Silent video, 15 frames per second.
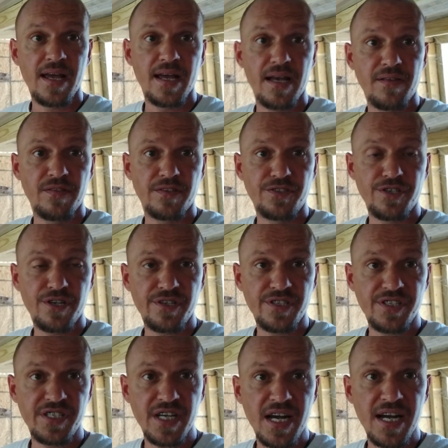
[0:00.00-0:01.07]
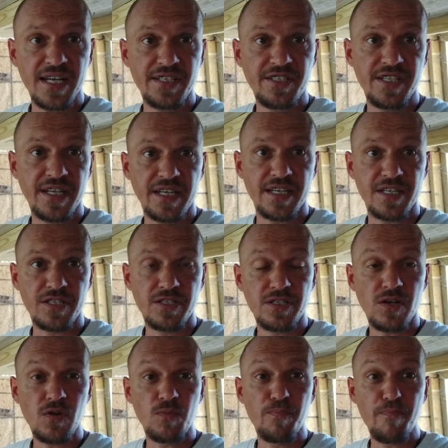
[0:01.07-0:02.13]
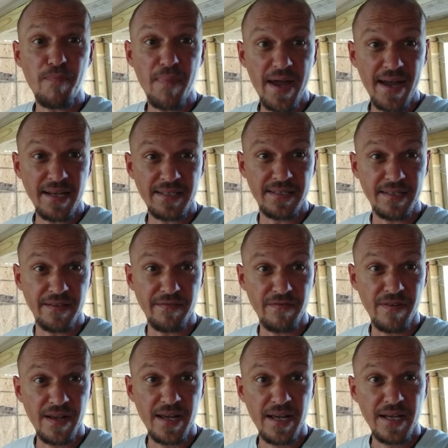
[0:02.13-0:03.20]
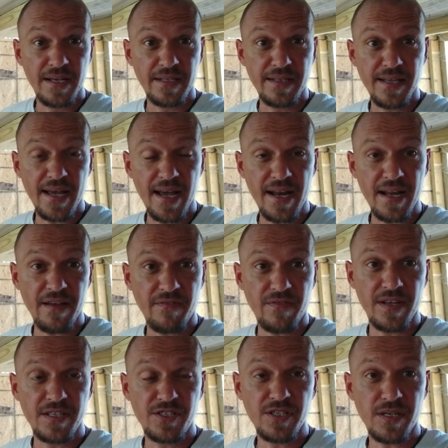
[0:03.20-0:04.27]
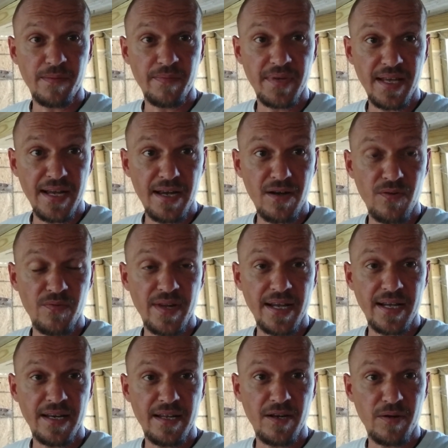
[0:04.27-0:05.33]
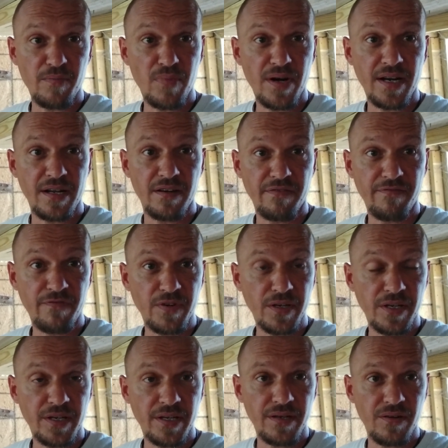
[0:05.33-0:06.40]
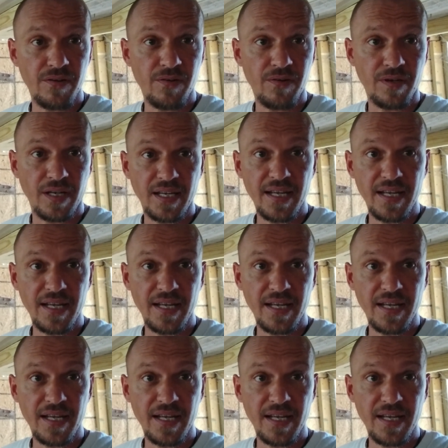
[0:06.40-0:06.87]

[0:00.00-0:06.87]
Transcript: And the Jersey Giant chicken is so massive that if they jump down, they can end up breaking a foot or a